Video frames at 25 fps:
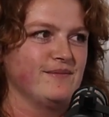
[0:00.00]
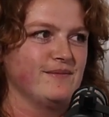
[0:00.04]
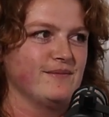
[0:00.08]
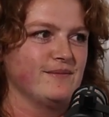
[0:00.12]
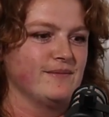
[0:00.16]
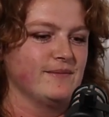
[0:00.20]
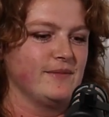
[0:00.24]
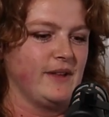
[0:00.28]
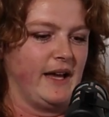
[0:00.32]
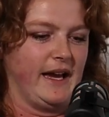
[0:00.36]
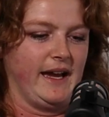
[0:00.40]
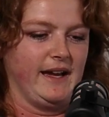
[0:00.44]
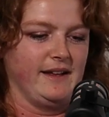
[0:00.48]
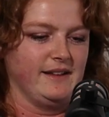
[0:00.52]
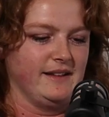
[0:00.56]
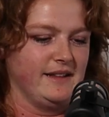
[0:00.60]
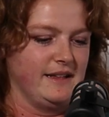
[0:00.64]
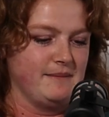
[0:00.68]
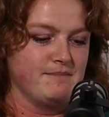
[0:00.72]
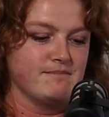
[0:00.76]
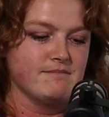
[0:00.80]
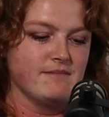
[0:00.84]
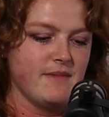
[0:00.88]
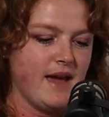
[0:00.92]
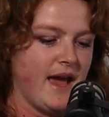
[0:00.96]
like,
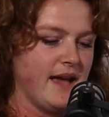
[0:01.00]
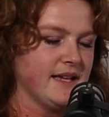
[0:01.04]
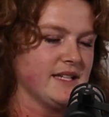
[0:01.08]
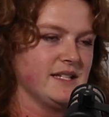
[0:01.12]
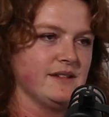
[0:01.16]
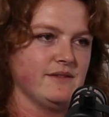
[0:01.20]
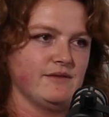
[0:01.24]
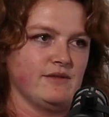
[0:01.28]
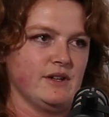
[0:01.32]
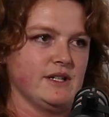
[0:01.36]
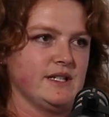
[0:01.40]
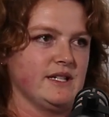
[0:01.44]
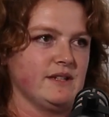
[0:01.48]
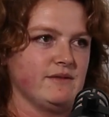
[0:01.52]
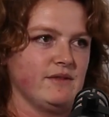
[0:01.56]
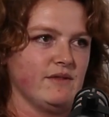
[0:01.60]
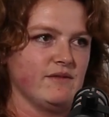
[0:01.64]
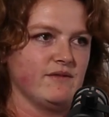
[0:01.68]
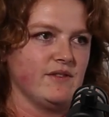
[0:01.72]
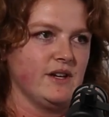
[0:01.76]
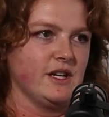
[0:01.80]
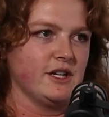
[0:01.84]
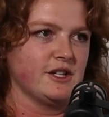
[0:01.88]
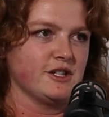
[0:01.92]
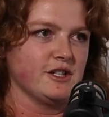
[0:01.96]
massive risk of
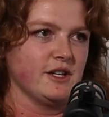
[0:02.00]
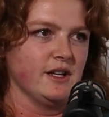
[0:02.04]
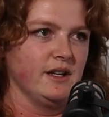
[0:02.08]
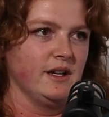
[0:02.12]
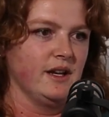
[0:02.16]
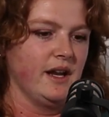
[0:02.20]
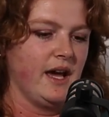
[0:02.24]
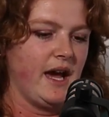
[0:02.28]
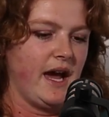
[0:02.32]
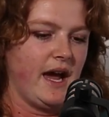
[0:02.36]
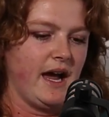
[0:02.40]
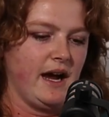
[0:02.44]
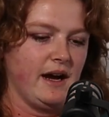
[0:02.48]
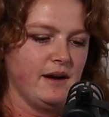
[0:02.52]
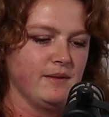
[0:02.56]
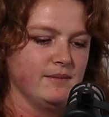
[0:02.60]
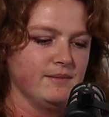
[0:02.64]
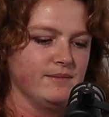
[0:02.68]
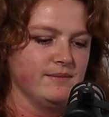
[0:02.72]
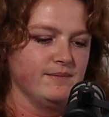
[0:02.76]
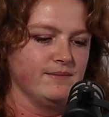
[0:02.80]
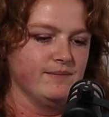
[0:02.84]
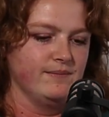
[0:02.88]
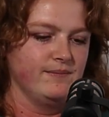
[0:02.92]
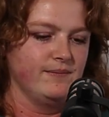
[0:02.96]
infection.
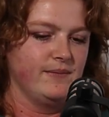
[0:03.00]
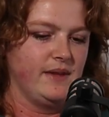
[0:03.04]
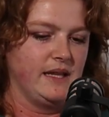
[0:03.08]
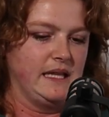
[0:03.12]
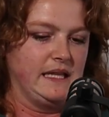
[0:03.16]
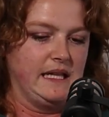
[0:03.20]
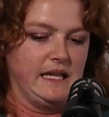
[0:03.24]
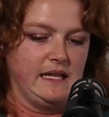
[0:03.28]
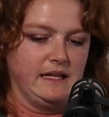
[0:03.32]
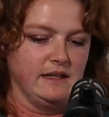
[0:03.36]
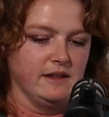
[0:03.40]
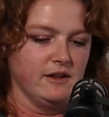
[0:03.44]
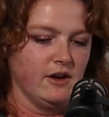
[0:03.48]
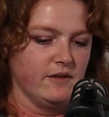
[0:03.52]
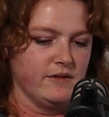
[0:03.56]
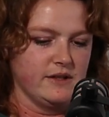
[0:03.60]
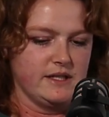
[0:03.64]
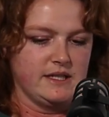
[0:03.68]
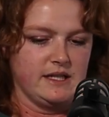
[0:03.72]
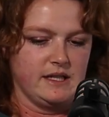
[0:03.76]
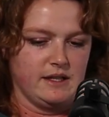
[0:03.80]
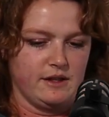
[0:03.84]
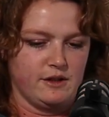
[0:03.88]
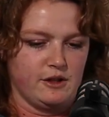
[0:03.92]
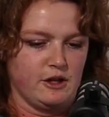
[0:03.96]
And then,
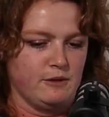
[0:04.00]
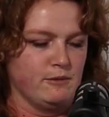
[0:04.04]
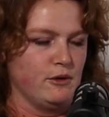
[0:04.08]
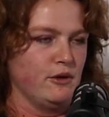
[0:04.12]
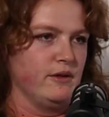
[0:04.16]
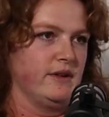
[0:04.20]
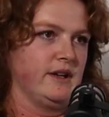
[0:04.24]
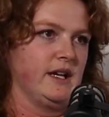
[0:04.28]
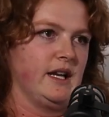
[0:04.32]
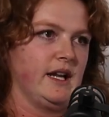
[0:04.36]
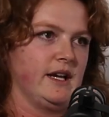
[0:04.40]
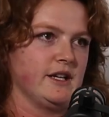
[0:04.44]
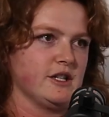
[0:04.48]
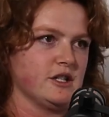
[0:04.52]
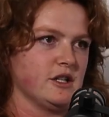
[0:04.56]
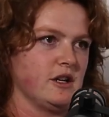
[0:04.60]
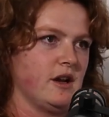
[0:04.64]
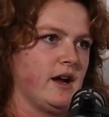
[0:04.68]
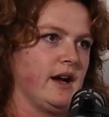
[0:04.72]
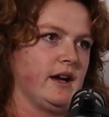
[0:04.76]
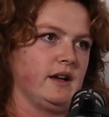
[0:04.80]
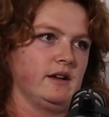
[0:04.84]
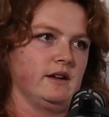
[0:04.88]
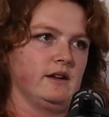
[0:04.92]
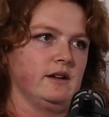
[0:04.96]
obviously, thermoregulation,
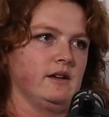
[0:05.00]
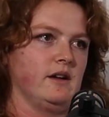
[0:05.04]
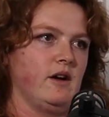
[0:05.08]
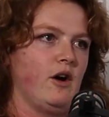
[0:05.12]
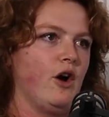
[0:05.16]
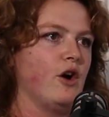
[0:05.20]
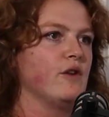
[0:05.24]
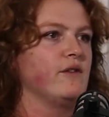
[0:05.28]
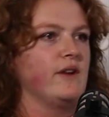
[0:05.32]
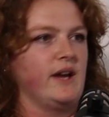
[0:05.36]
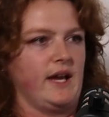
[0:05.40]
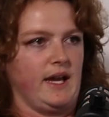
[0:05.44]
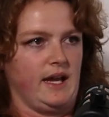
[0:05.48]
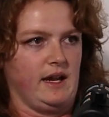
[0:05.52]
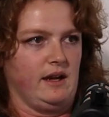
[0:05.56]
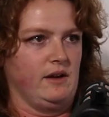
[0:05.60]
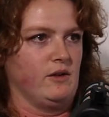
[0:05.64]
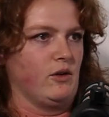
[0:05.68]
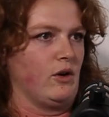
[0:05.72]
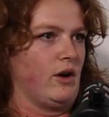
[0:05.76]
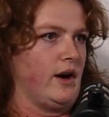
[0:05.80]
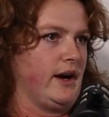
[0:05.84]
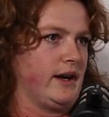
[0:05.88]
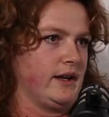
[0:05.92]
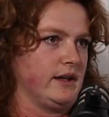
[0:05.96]
I could overheat
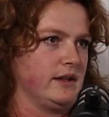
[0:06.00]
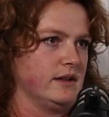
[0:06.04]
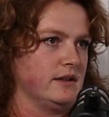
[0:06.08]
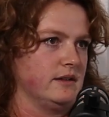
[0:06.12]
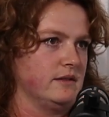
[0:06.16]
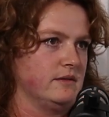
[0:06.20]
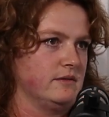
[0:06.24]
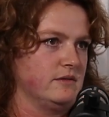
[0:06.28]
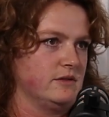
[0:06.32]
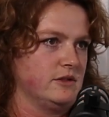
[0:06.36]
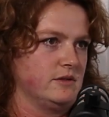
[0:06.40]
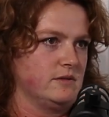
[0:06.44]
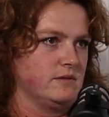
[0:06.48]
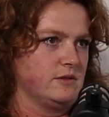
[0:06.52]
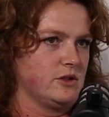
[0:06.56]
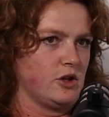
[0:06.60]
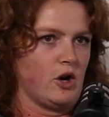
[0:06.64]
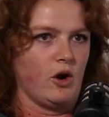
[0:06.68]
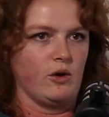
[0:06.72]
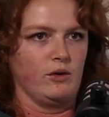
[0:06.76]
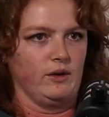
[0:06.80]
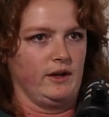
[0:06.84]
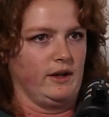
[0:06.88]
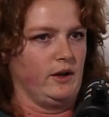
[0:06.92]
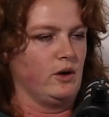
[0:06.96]
or I could
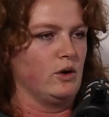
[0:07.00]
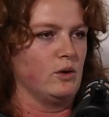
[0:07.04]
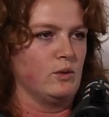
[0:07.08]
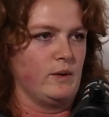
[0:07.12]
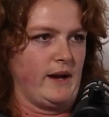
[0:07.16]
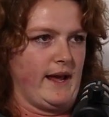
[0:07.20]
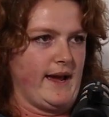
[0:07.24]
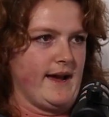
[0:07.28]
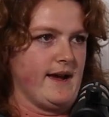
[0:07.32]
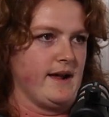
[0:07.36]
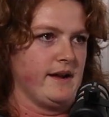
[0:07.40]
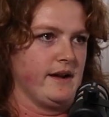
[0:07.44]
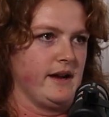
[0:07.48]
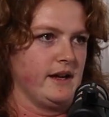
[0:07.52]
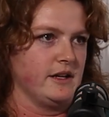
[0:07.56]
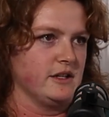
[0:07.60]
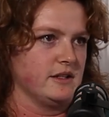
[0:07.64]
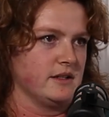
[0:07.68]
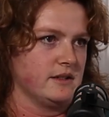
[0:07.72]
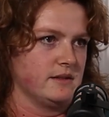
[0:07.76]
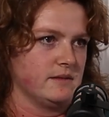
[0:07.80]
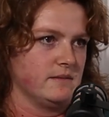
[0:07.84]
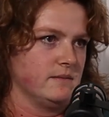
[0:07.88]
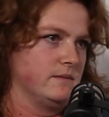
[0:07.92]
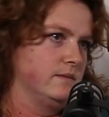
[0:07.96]
totally cool down and
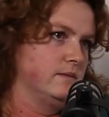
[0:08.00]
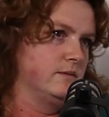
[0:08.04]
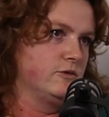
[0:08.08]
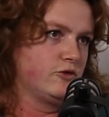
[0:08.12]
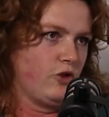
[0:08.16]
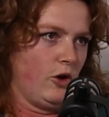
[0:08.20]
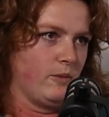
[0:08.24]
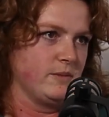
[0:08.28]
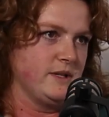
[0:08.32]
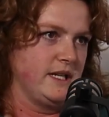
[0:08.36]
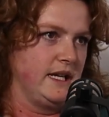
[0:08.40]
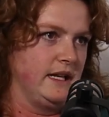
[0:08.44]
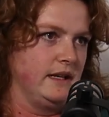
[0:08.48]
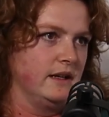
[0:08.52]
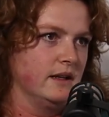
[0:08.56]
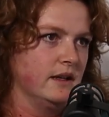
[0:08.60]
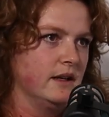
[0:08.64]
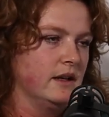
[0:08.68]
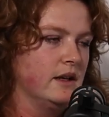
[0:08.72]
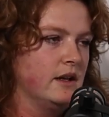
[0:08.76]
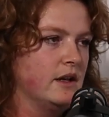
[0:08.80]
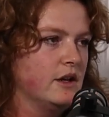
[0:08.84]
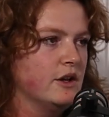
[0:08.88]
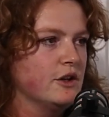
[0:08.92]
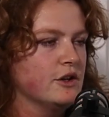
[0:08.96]
just drop dead.
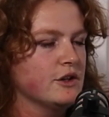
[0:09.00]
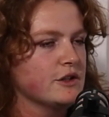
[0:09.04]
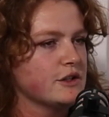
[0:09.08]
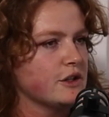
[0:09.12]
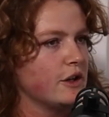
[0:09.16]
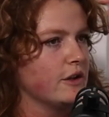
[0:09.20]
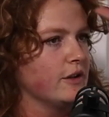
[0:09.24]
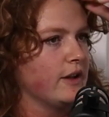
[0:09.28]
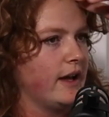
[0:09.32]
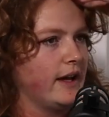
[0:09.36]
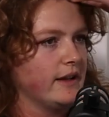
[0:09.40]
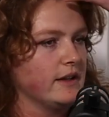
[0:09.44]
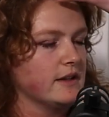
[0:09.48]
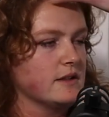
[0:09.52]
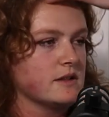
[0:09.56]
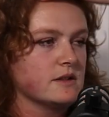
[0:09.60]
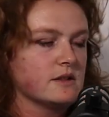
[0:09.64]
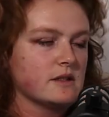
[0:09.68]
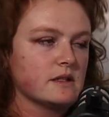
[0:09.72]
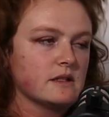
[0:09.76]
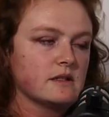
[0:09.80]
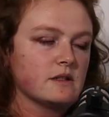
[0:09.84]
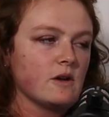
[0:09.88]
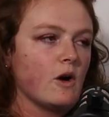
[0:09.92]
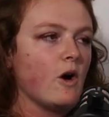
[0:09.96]
So, like, there's
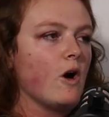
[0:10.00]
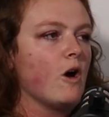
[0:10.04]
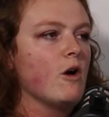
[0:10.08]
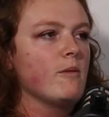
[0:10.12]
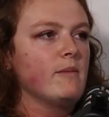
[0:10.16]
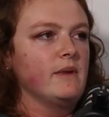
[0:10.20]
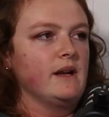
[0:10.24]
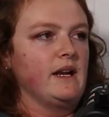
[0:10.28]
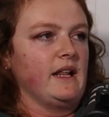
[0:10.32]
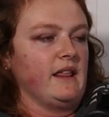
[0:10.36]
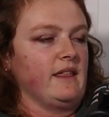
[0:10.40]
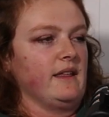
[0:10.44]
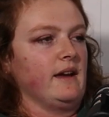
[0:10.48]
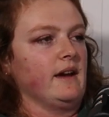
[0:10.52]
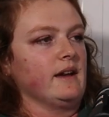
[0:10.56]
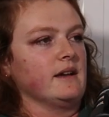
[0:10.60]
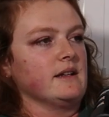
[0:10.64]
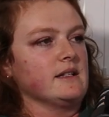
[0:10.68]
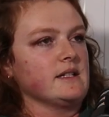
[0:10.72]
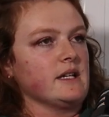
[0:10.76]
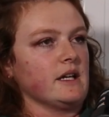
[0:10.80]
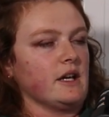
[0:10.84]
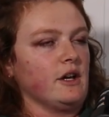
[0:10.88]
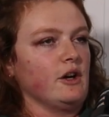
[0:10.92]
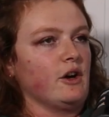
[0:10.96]
so many
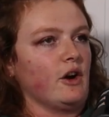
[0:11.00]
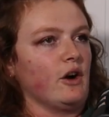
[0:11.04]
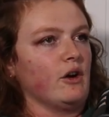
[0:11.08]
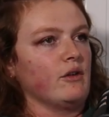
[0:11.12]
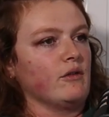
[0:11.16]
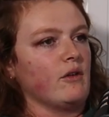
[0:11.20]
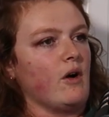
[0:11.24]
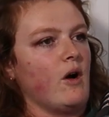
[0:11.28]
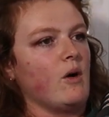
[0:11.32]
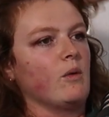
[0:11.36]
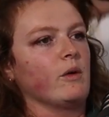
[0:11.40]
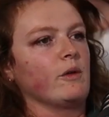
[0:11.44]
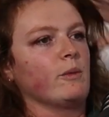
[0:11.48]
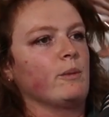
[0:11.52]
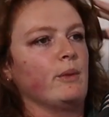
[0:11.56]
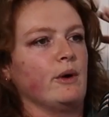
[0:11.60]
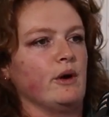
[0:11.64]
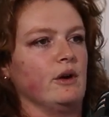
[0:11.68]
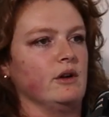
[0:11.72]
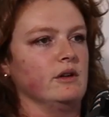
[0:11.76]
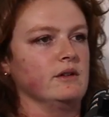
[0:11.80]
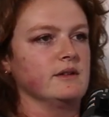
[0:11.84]
things that can go wrong with burns.